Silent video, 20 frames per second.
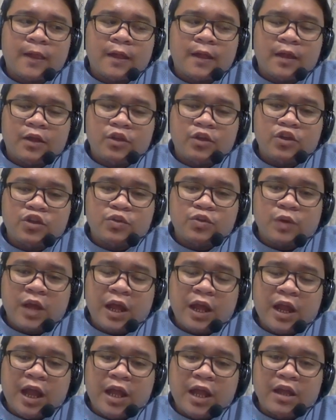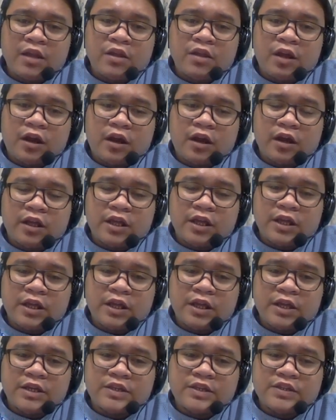usually an island arc
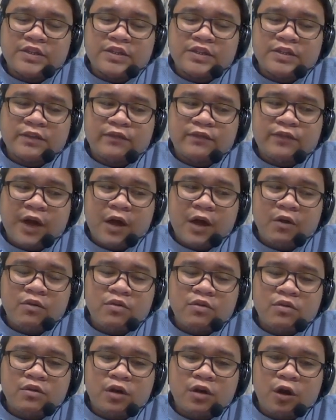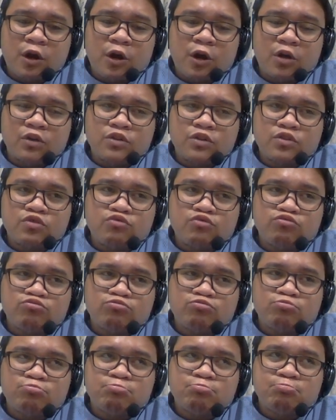is found on
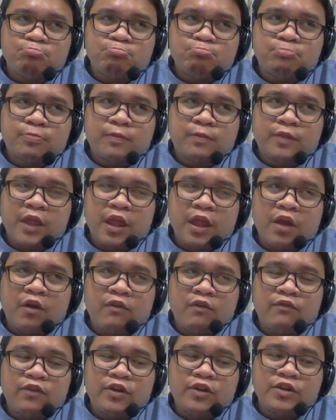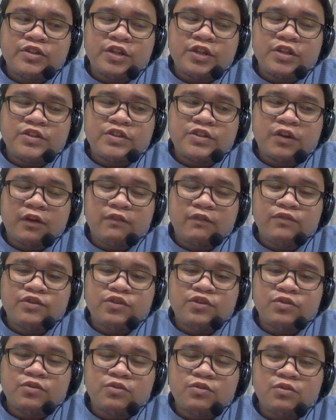the convergence of
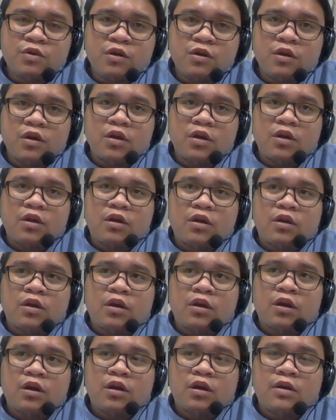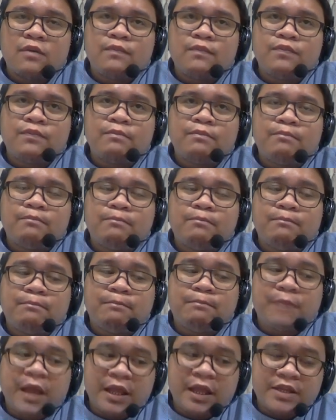two um,
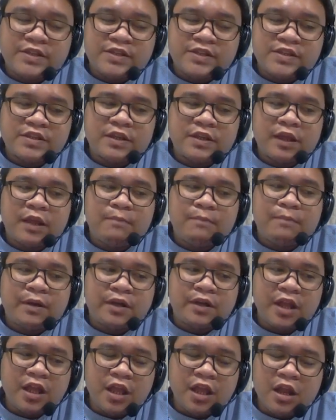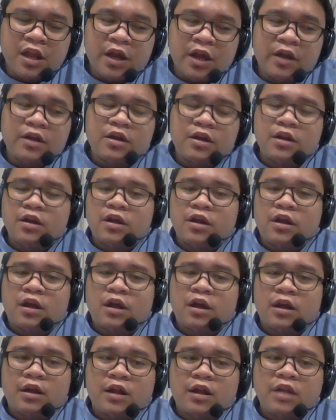plates. In particular,
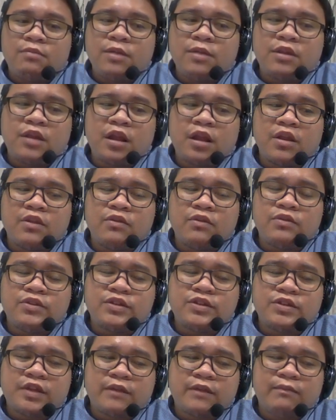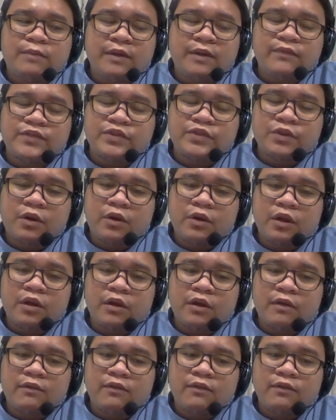let me tell you just a brief story
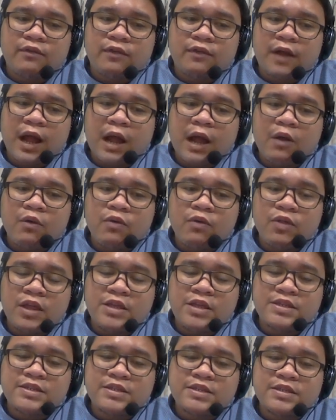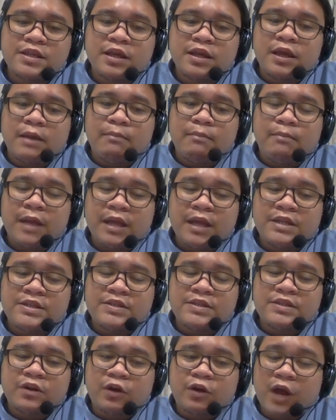of how these
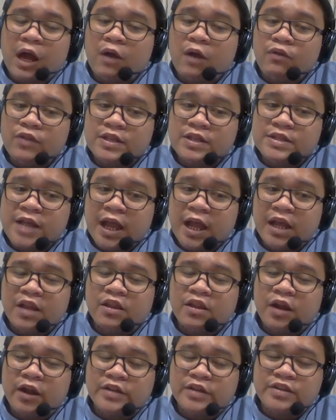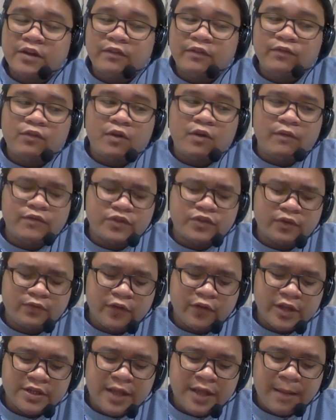plates or how these island arcs are formed. So,
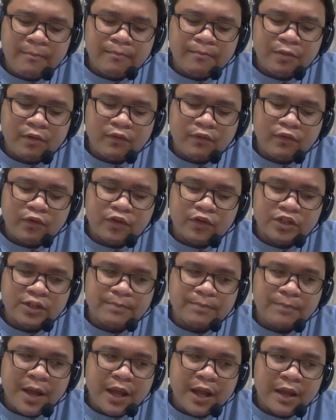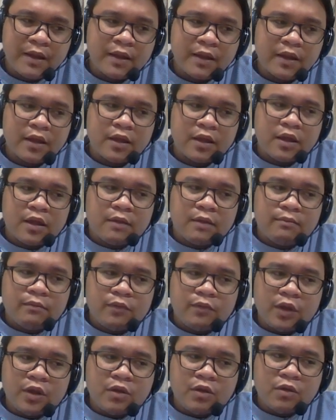for example, for Japan,
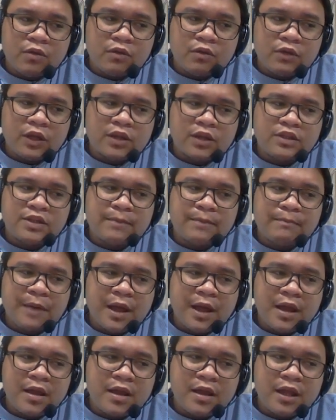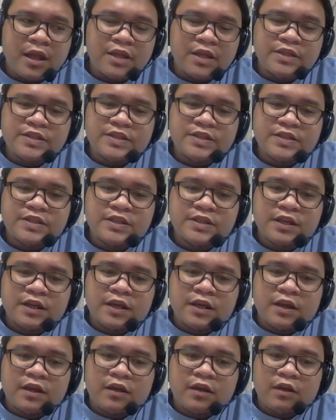we know that Japan is
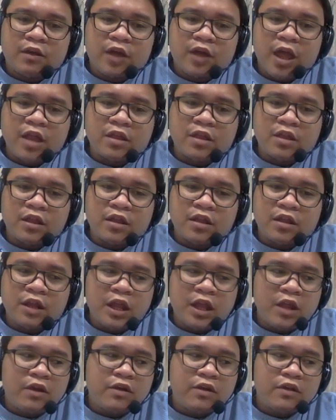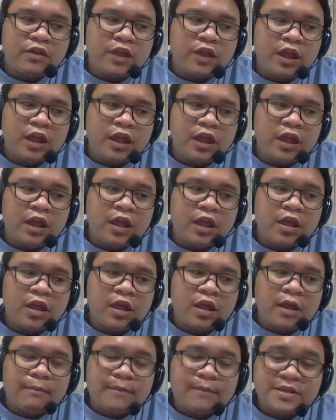located near the
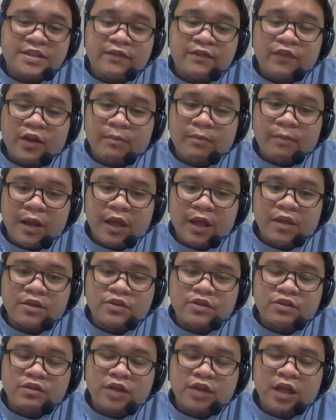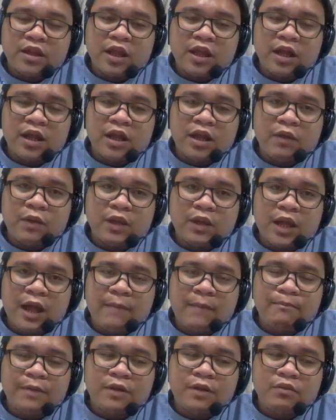Pacific plate. So, technically, what
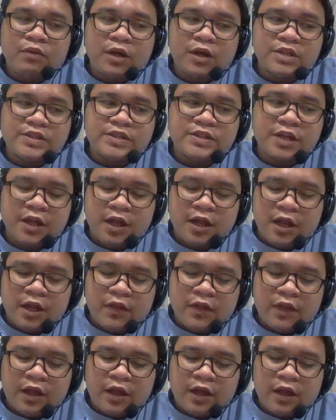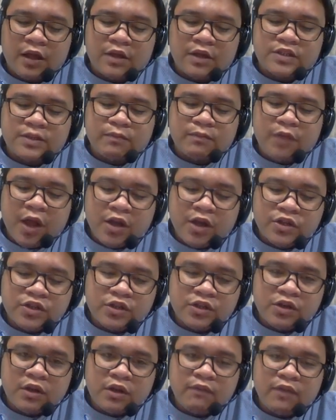happened was the
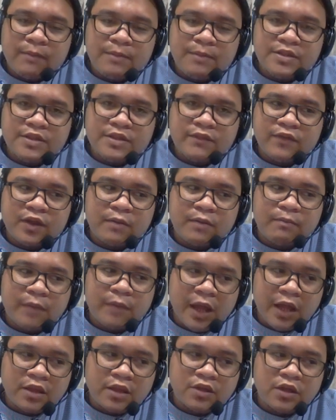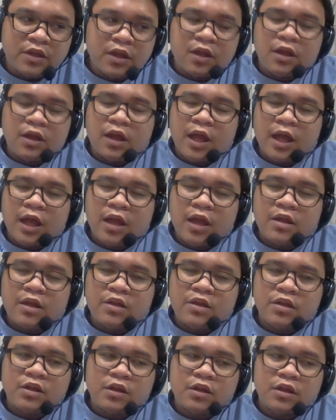subduction of the Pacific plate and